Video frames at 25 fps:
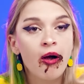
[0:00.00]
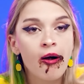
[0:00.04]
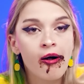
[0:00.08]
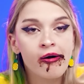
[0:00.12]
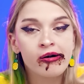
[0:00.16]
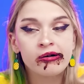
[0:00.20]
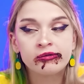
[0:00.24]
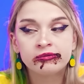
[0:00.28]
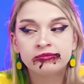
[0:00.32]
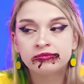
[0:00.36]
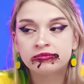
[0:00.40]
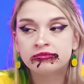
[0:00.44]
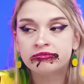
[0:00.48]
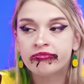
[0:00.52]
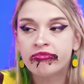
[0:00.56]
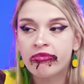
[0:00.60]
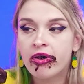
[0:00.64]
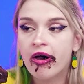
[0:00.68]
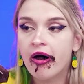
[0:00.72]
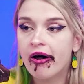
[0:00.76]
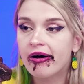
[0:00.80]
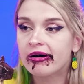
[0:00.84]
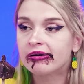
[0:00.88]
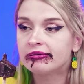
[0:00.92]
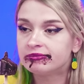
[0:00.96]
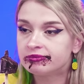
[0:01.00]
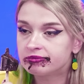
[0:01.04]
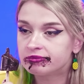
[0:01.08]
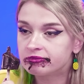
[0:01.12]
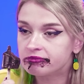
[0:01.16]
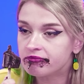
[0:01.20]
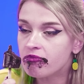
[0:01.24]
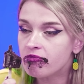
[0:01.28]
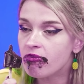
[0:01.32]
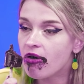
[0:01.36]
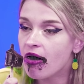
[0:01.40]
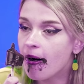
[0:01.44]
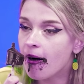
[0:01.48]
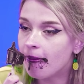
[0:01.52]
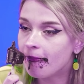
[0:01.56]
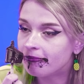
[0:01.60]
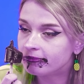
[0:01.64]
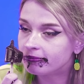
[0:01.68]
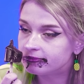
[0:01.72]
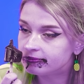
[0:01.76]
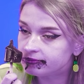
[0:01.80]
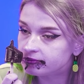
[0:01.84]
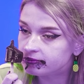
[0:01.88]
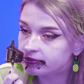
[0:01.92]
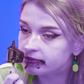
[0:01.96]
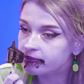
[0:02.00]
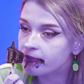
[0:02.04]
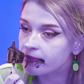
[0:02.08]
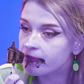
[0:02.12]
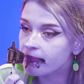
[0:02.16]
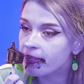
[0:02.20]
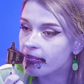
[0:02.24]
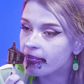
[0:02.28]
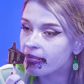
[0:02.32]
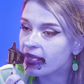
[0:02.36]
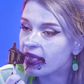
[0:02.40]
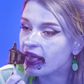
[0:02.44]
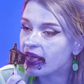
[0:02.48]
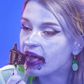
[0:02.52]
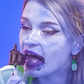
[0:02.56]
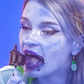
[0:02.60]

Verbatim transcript: Mmm, it's so delicious I can't tear myself away.